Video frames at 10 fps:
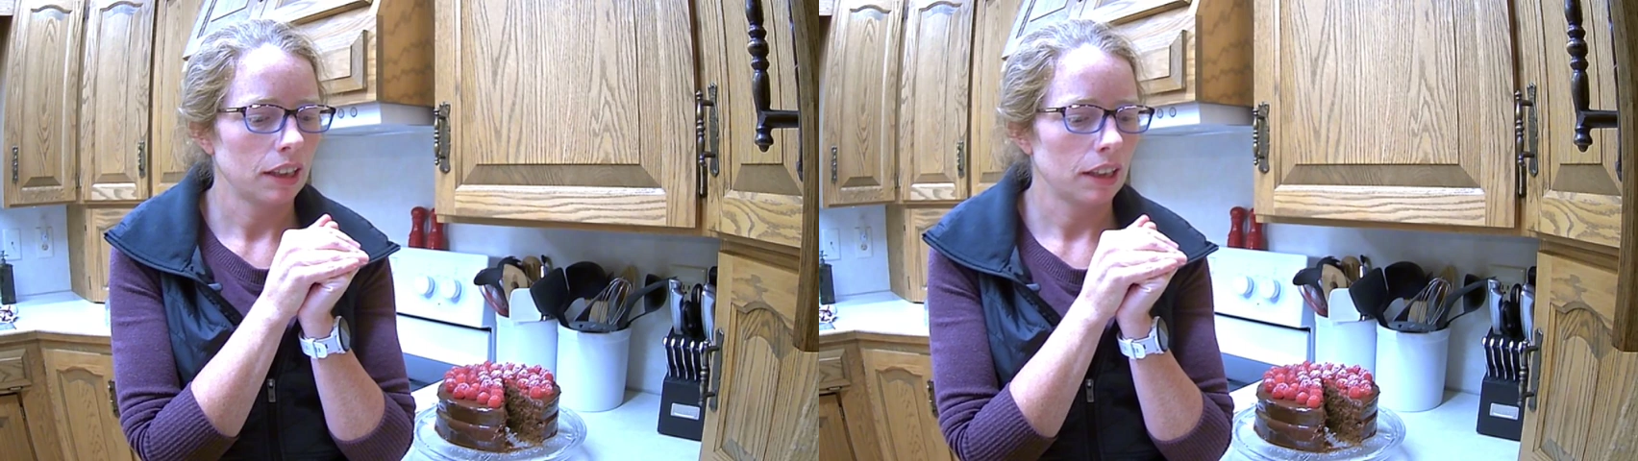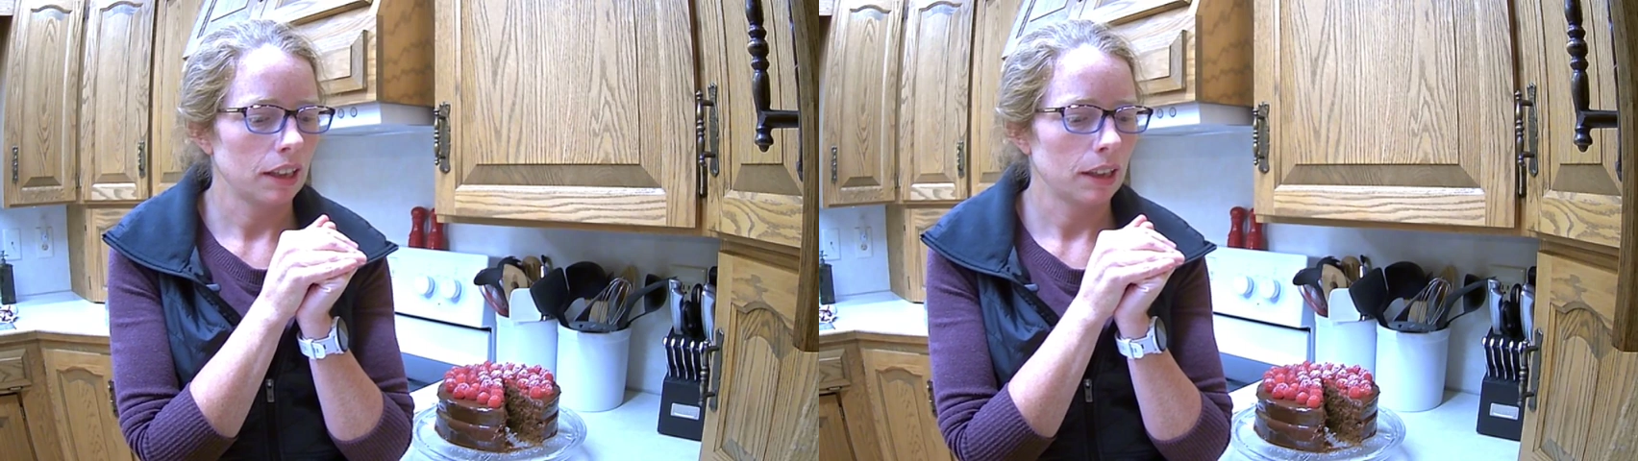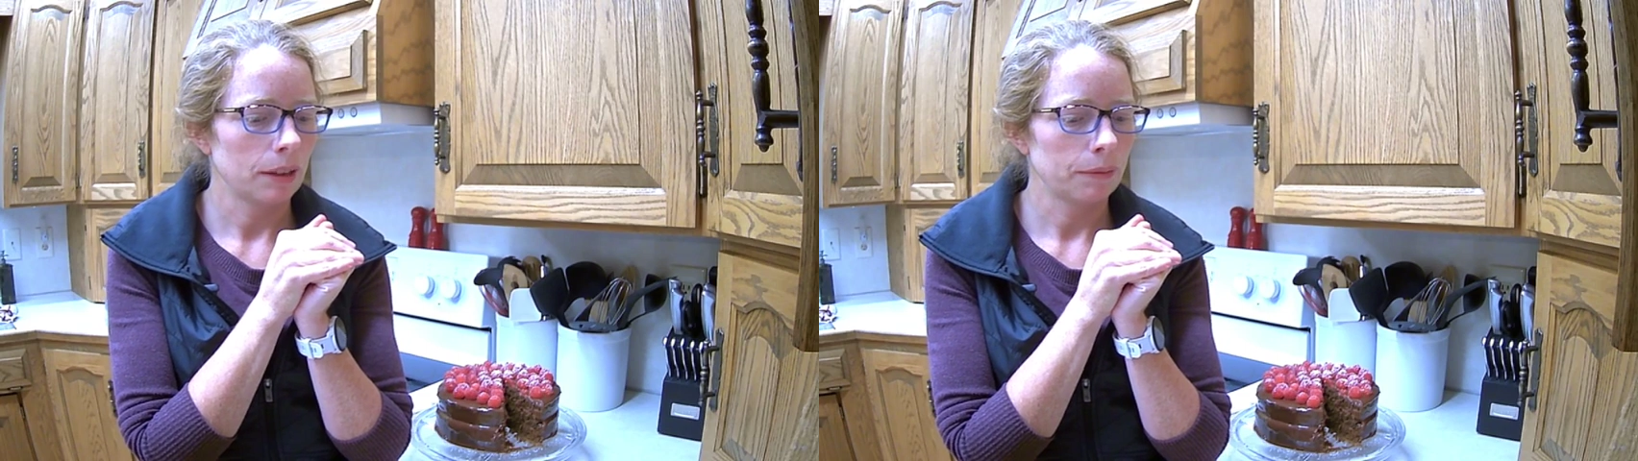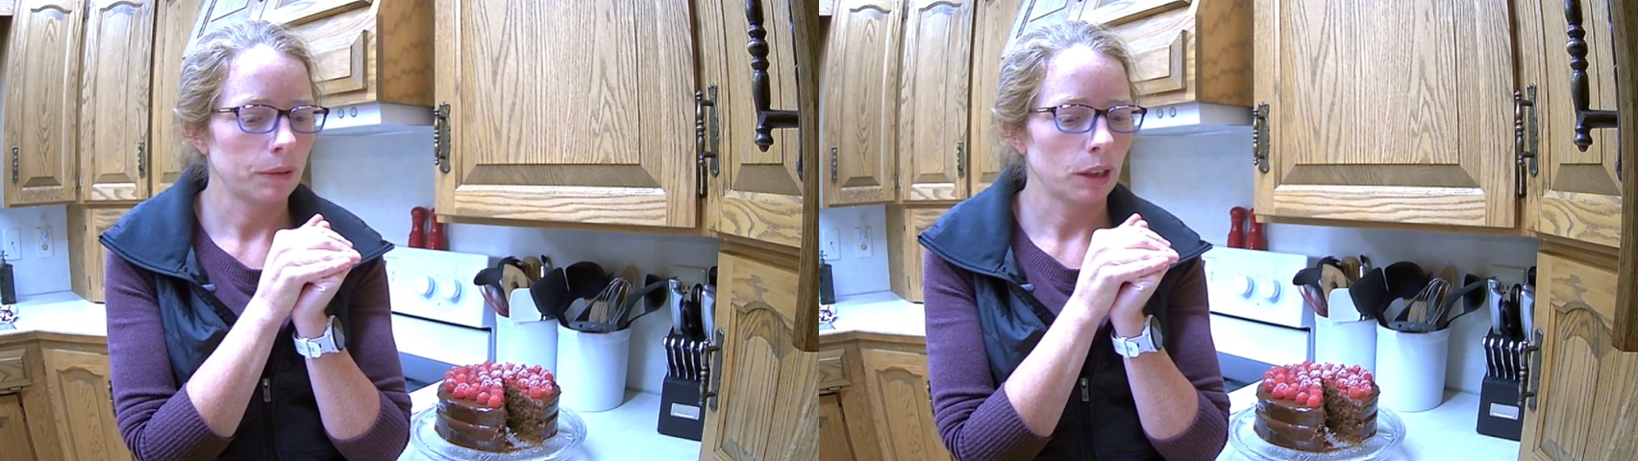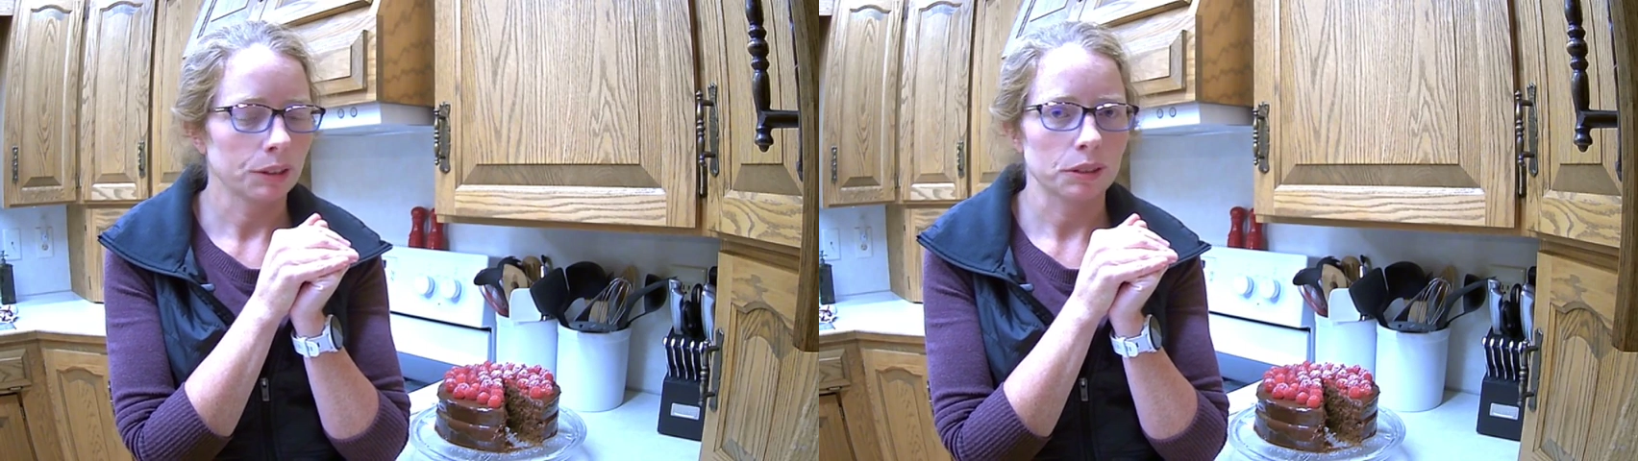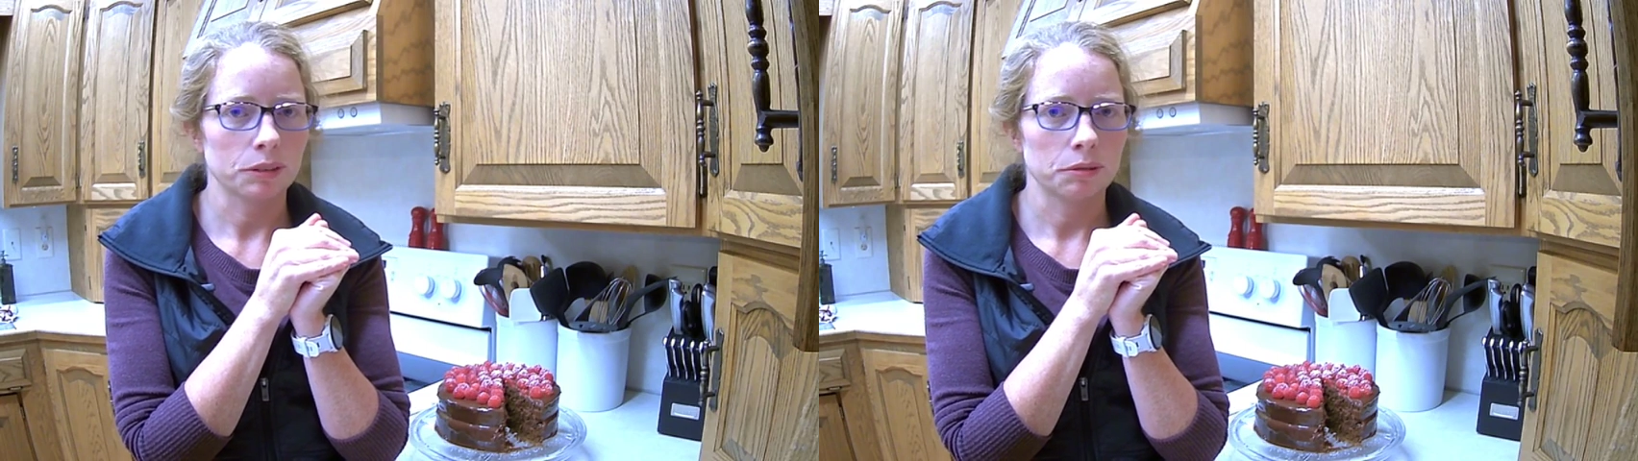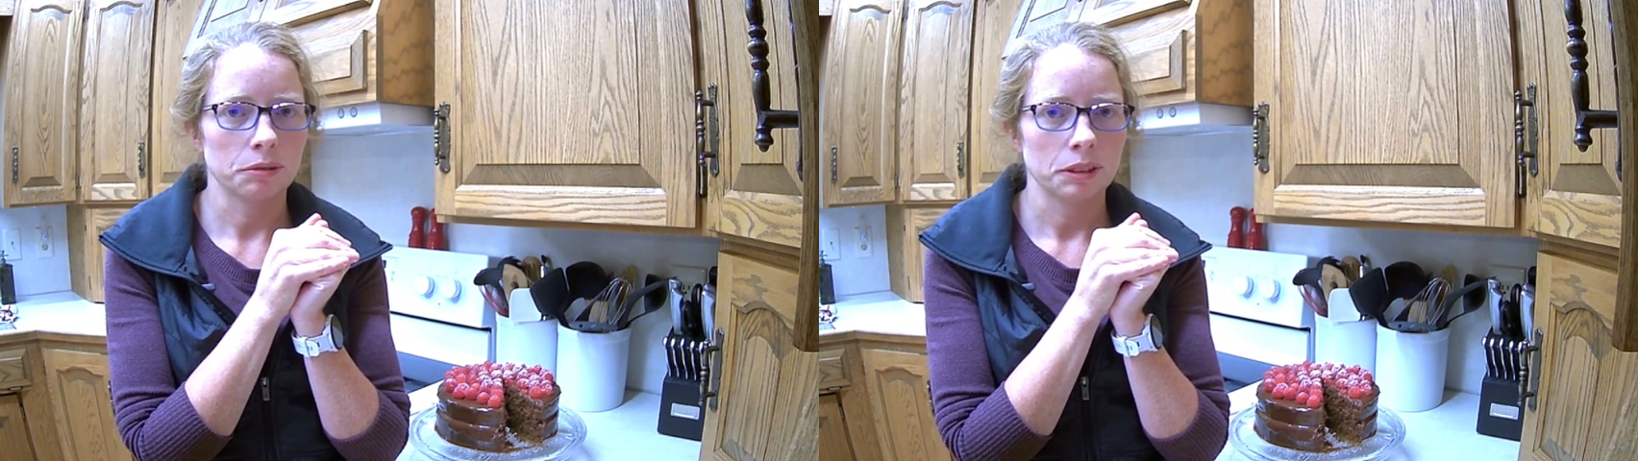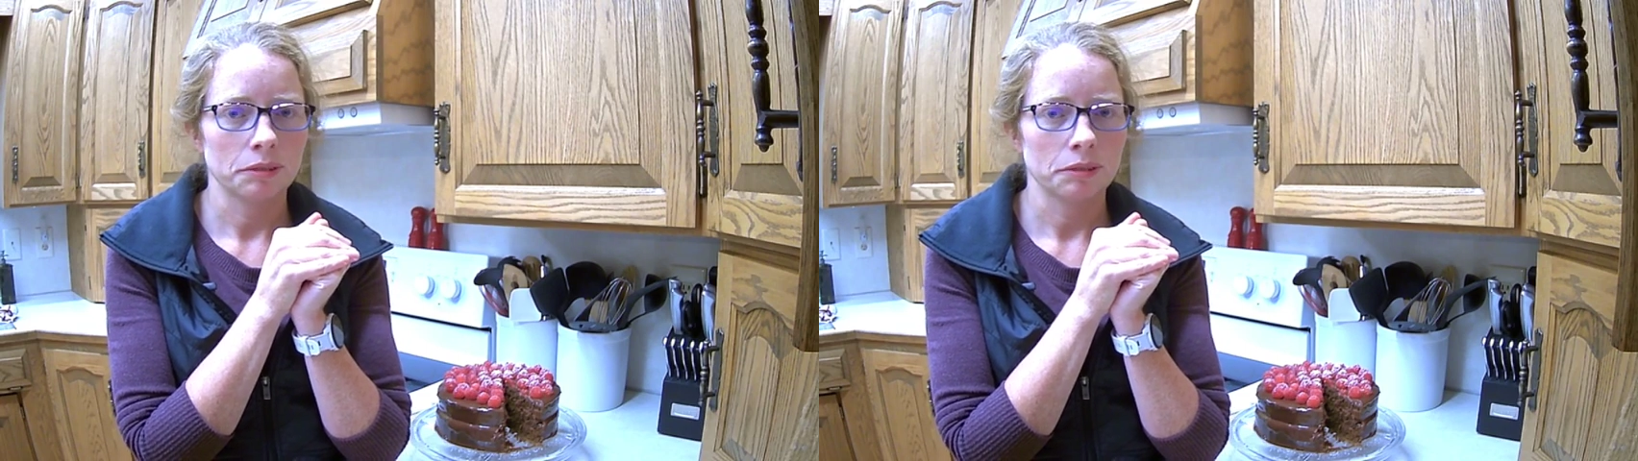Also,